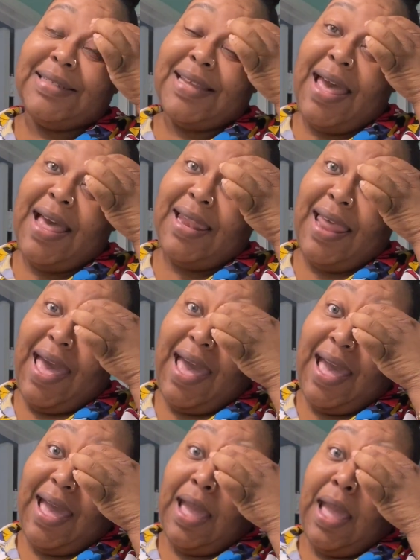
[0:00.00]
to L
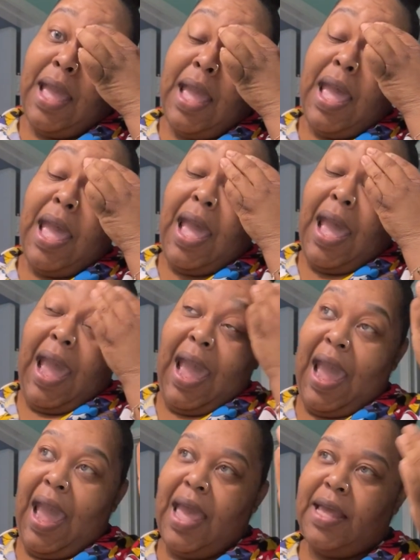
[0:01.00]
A
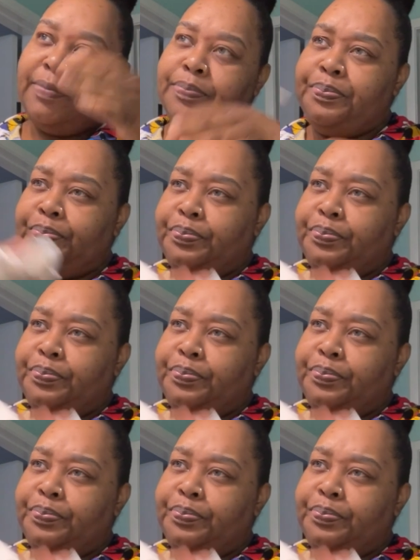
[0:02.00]
and